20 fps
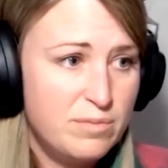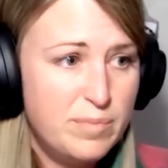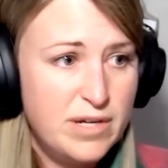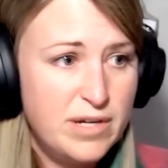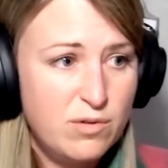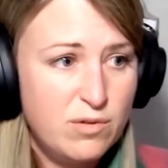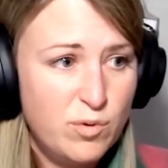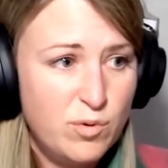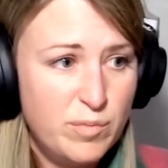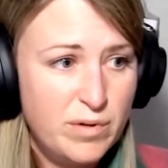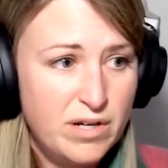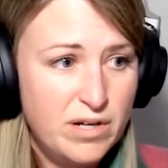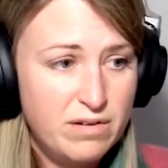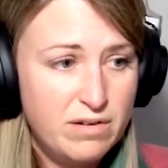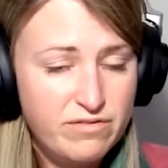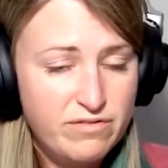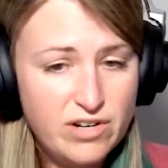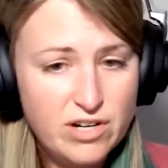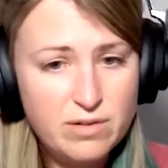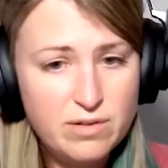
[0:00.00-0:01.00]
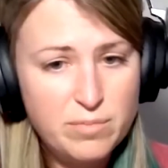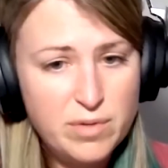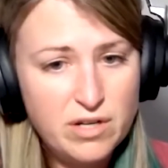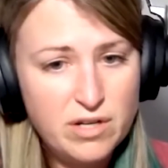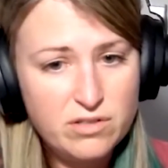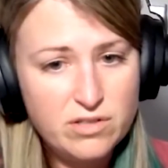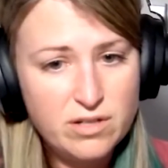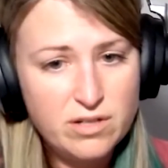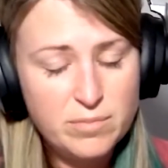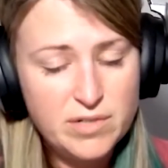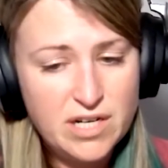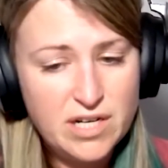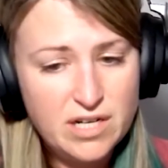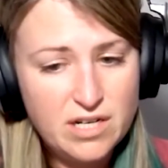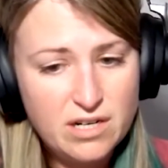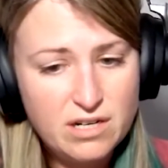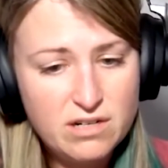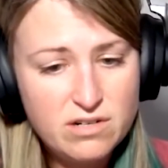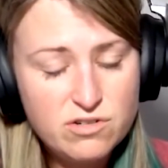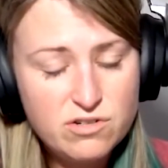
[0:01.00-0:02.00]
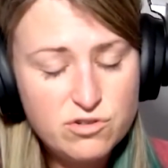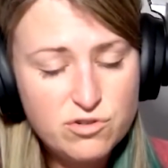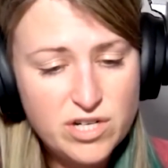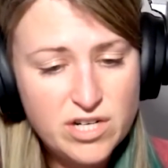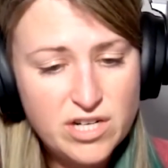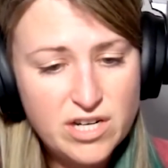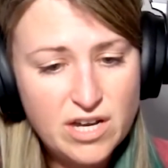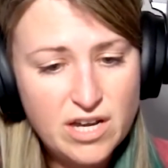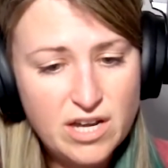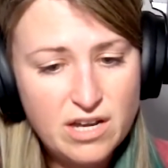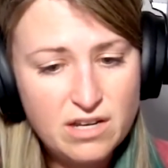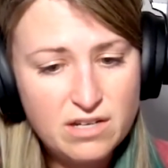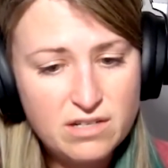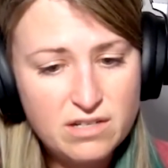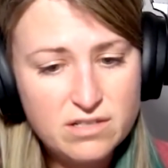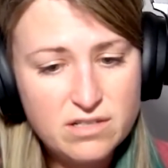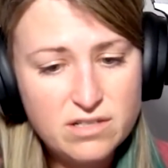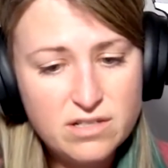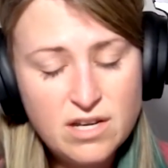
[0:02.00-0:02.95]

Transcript: being a woman in a very male dominated industry. And,